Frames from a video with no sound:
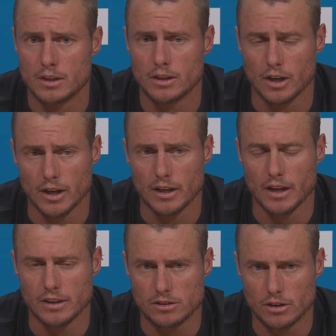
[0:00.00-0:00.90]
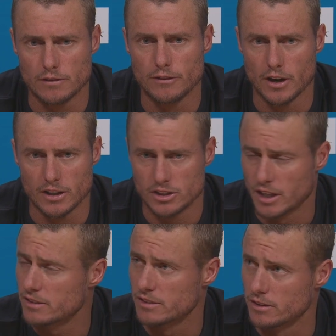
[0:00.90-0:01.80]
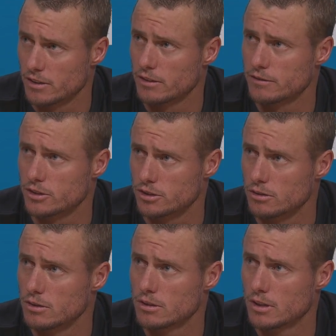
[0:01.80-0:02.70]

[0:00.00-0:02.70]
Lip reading: He's got a fighting chance in it, though, for sure.